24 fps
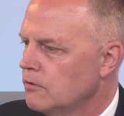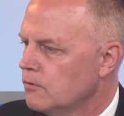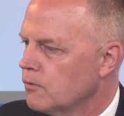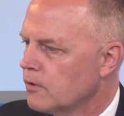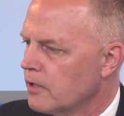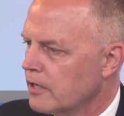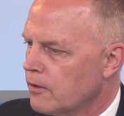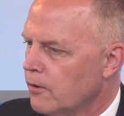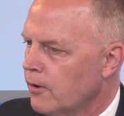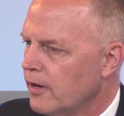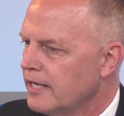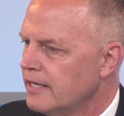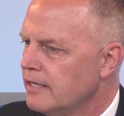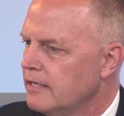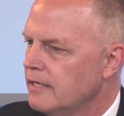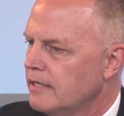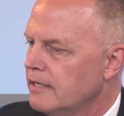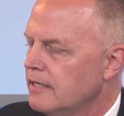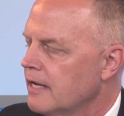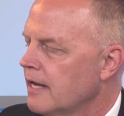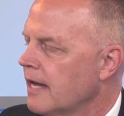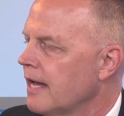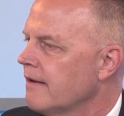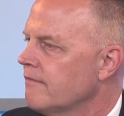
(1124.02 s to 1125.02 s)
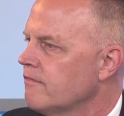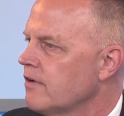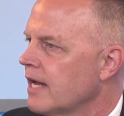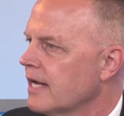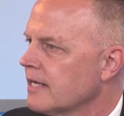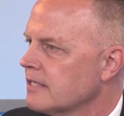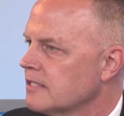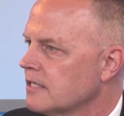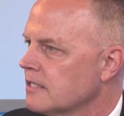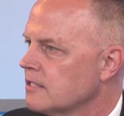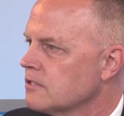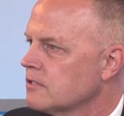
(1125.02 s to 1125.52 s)
are going to need to have
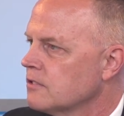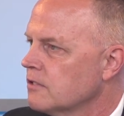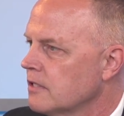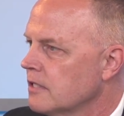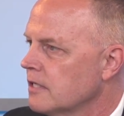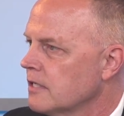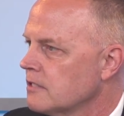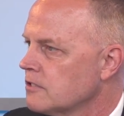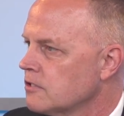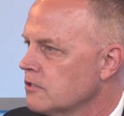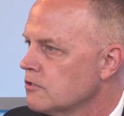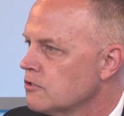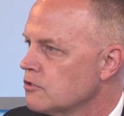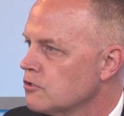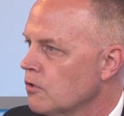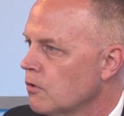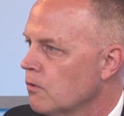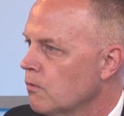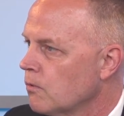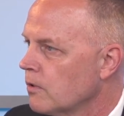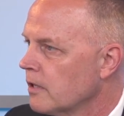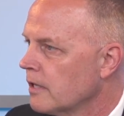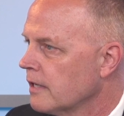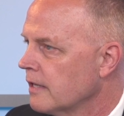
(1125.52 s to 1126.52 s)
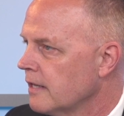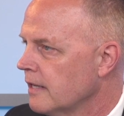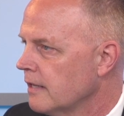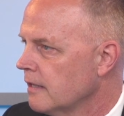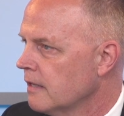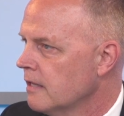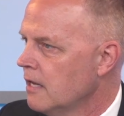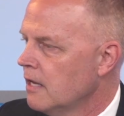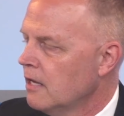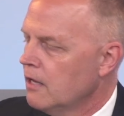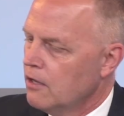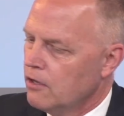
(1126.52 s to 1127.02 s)
access to this, and so we're going to
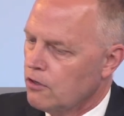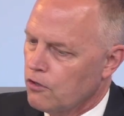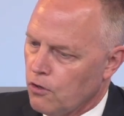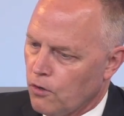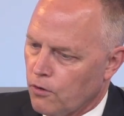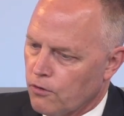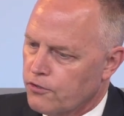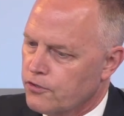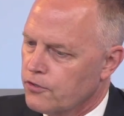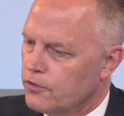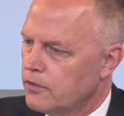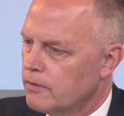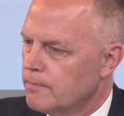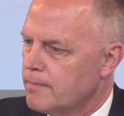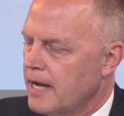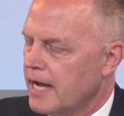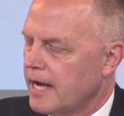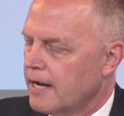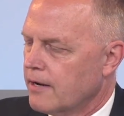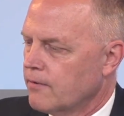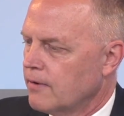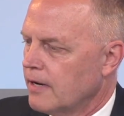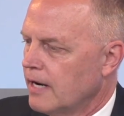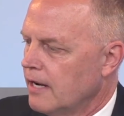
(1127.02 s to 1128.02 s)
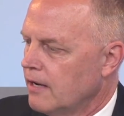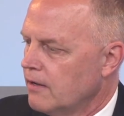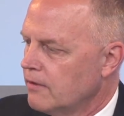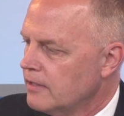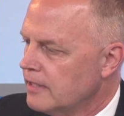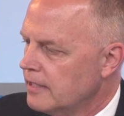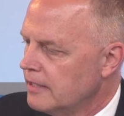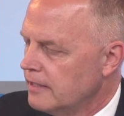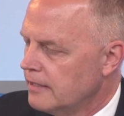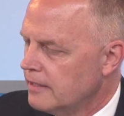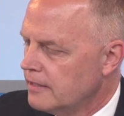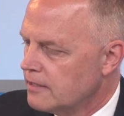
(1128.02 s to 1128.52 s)
go through your background.
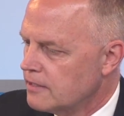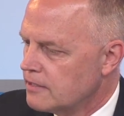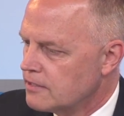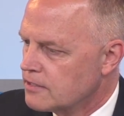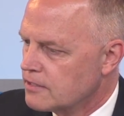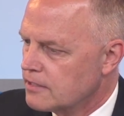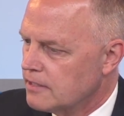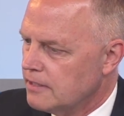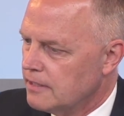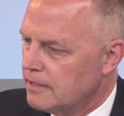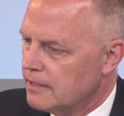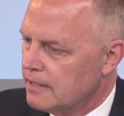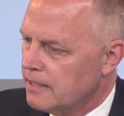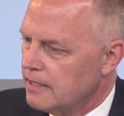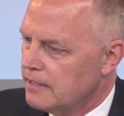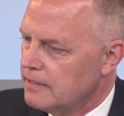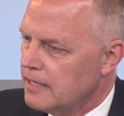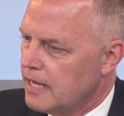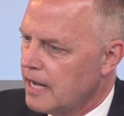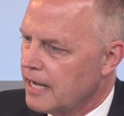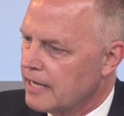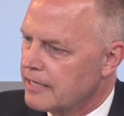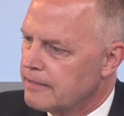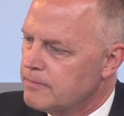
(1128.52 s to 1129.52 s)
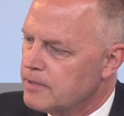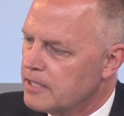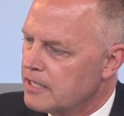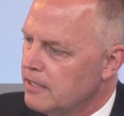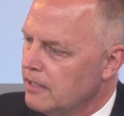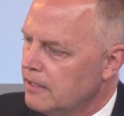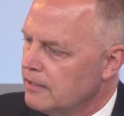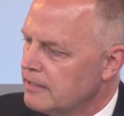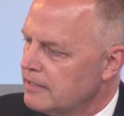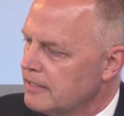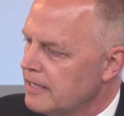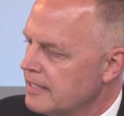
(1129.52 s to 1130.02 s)
And there's a document
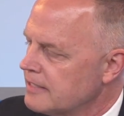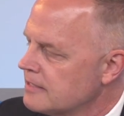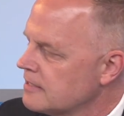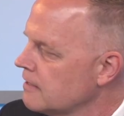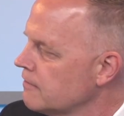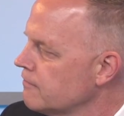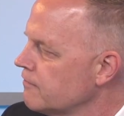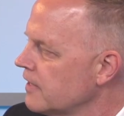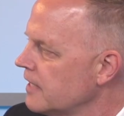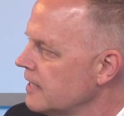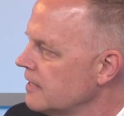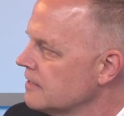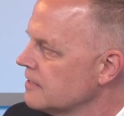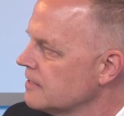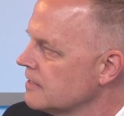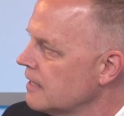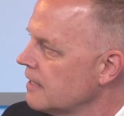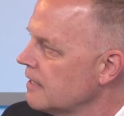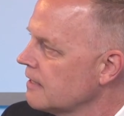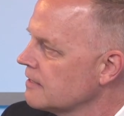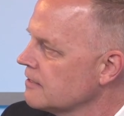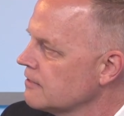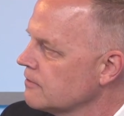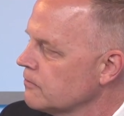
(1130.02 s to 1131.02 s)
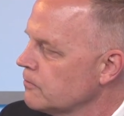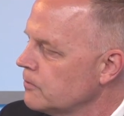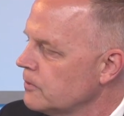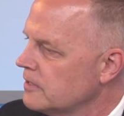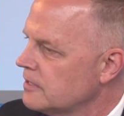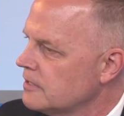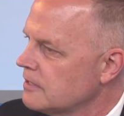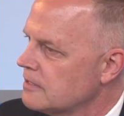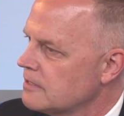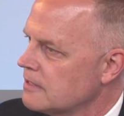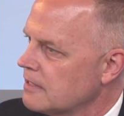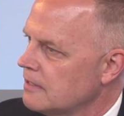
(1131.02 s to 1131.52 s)
called an SF-86,
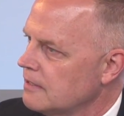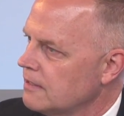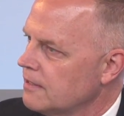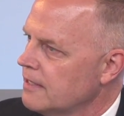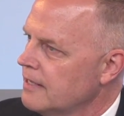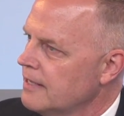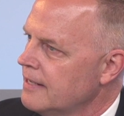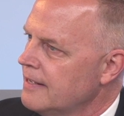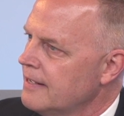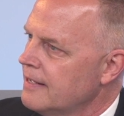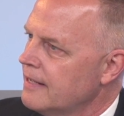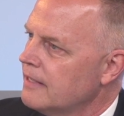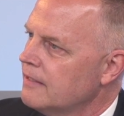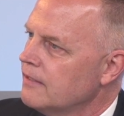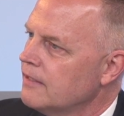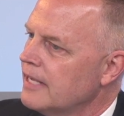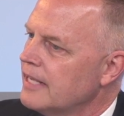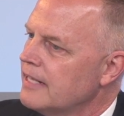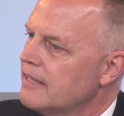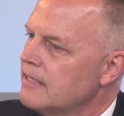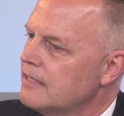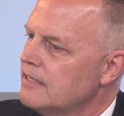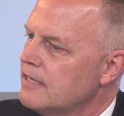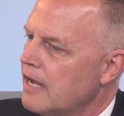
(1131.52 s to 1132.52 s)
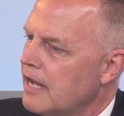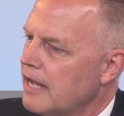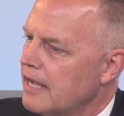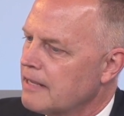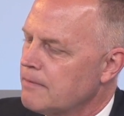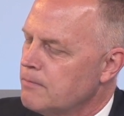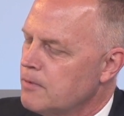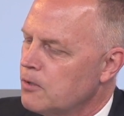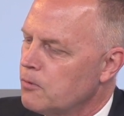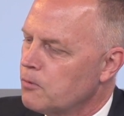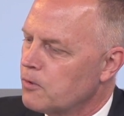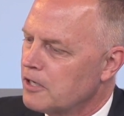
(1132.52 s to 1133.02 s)
which is a lengthy
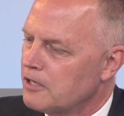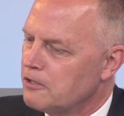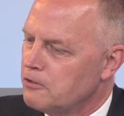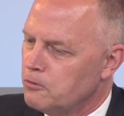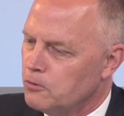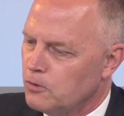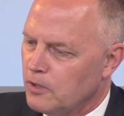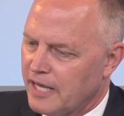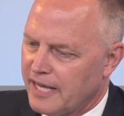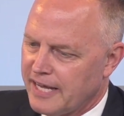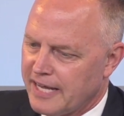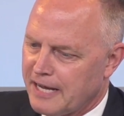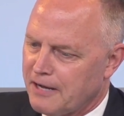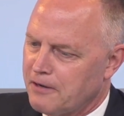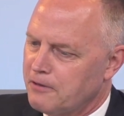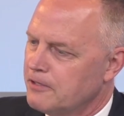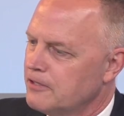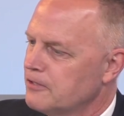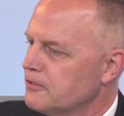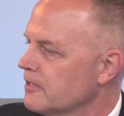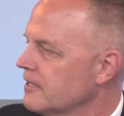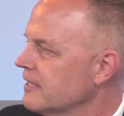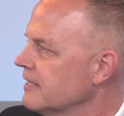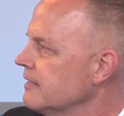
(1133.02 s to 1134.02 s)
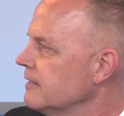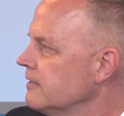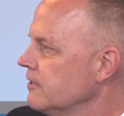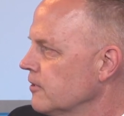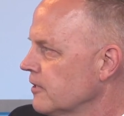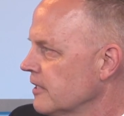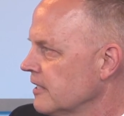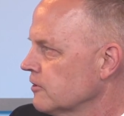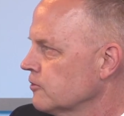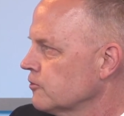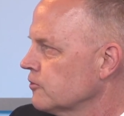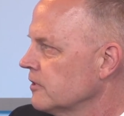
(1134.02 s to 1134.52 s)
document where you lay out
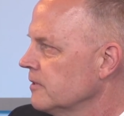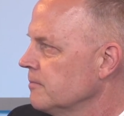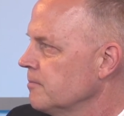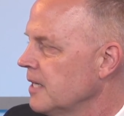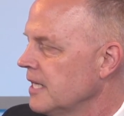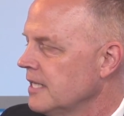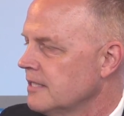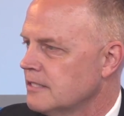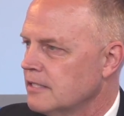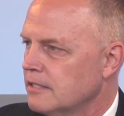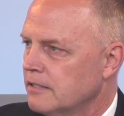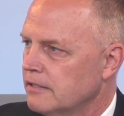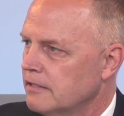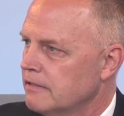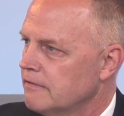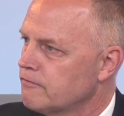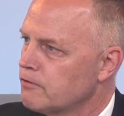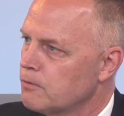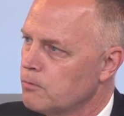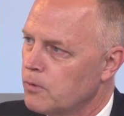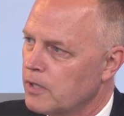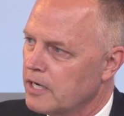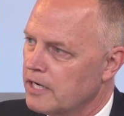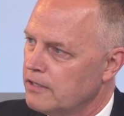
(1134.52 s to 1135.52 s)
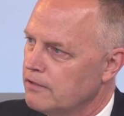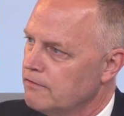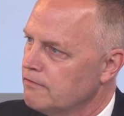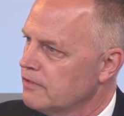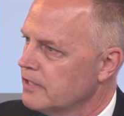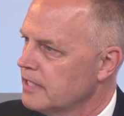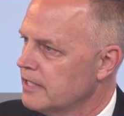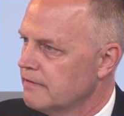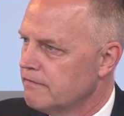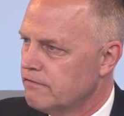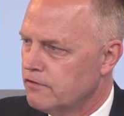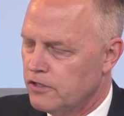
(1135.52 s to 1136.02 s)
your history, basically, from where you've
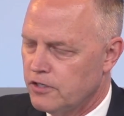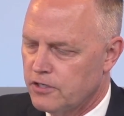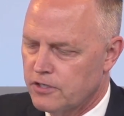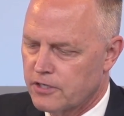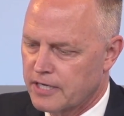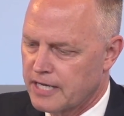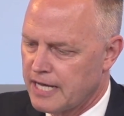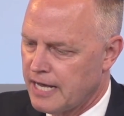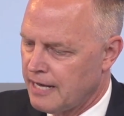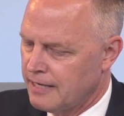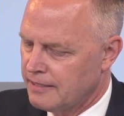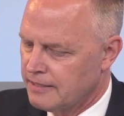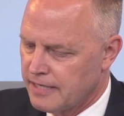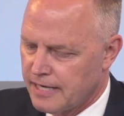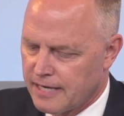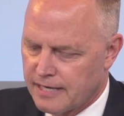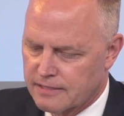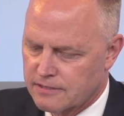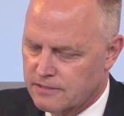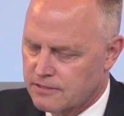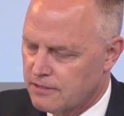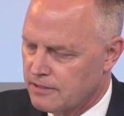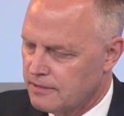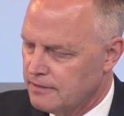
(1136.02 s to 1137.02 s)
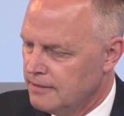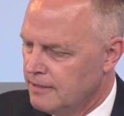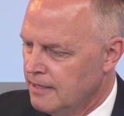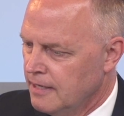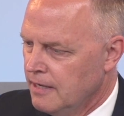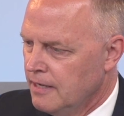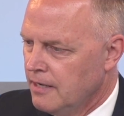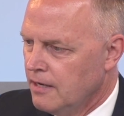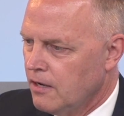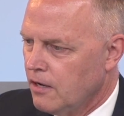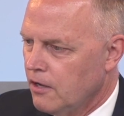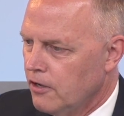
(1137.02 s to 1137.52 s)
lived to your contacts to
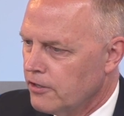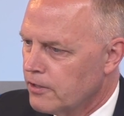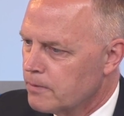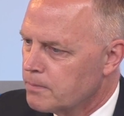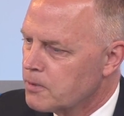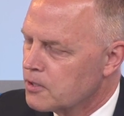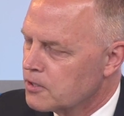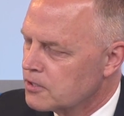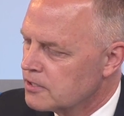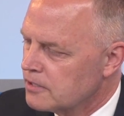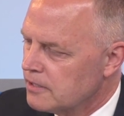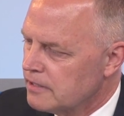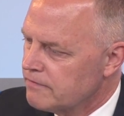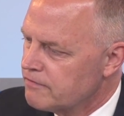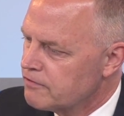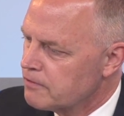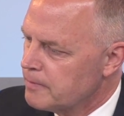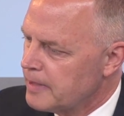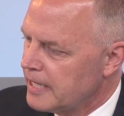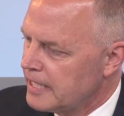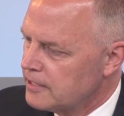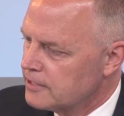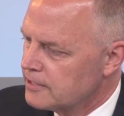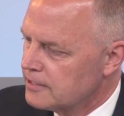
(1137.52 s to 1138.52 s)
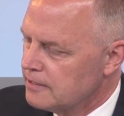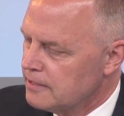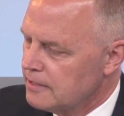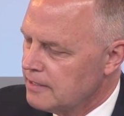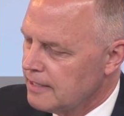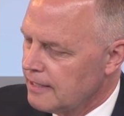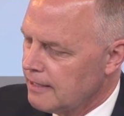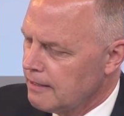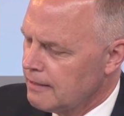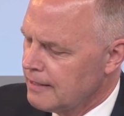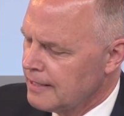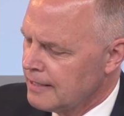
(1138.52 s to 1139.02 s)
all your personal
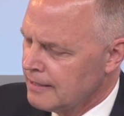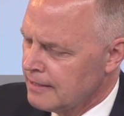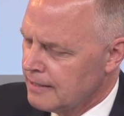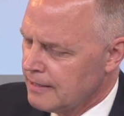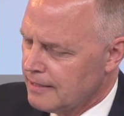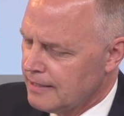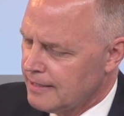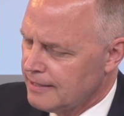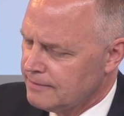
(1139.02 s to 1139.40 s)
information, and